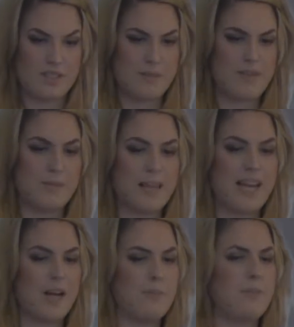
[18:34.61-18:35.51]
Some of them
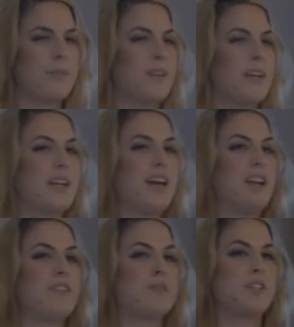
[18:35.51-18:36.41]
light up with like an
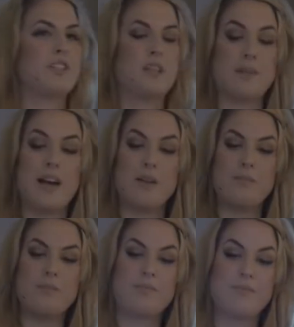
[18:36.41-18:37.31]
on-off switch at the
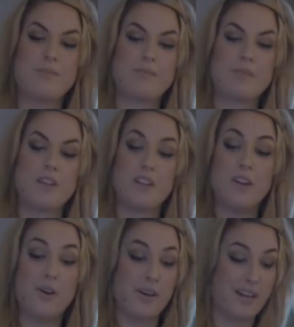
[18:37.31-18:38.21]
bottom.
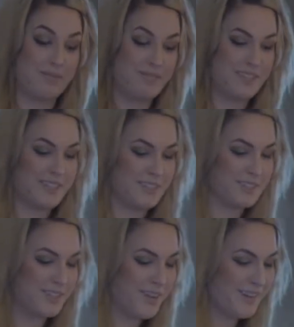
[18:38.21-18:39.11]
Okay,
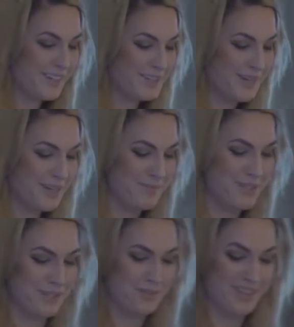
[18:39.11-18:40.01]
so now I get to my
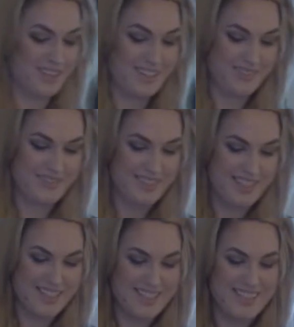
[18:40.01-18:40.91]
commission work.
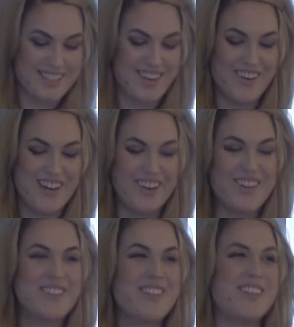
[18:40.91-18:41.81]
So I know
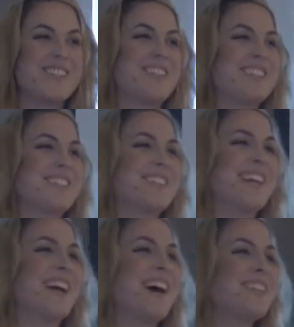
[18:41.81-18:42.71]
everybody always wants to know
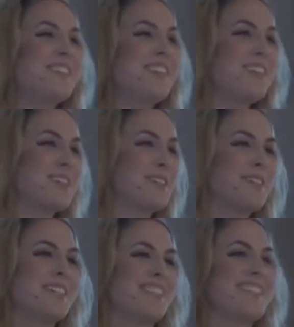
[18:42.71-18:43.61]
like, how do you get your
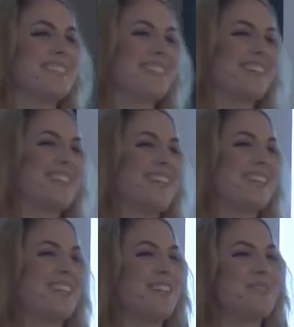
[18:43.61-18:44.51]
commissions? That's
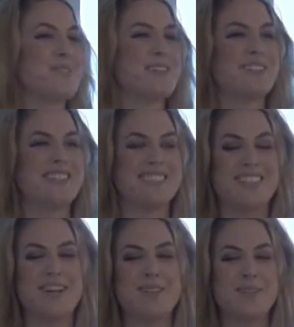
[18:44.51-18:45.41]
like the number one
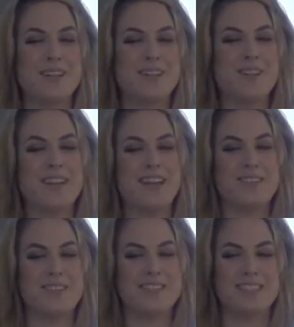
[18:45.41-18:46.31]
question. I always want to know that
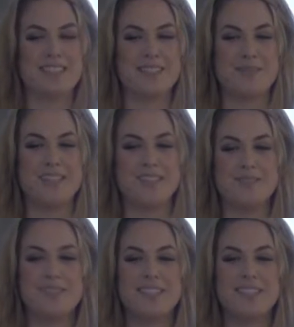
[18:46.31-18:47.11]
when there's a guest speaker.